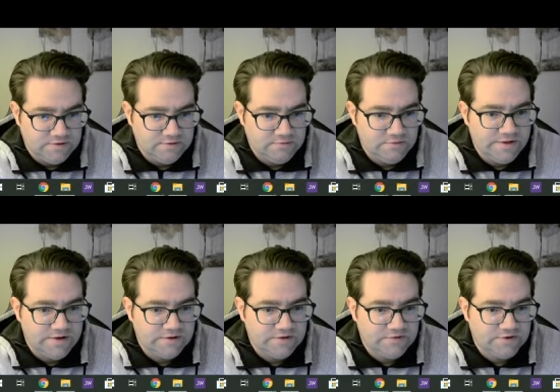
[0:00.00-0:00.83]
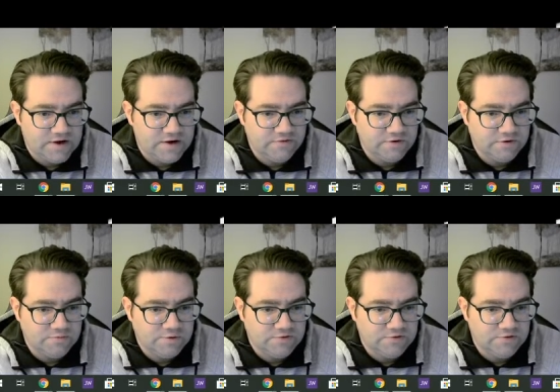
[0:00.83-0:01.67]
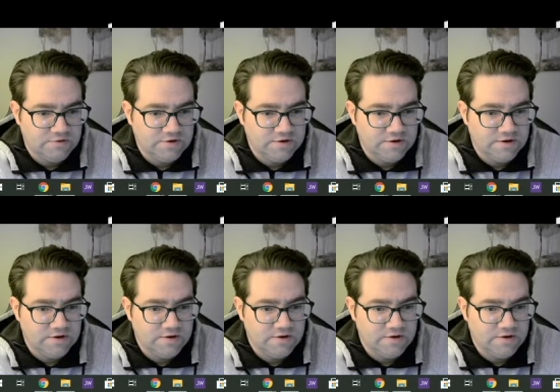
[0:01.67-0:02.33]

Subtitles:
Well, that's kind of a good picture right there.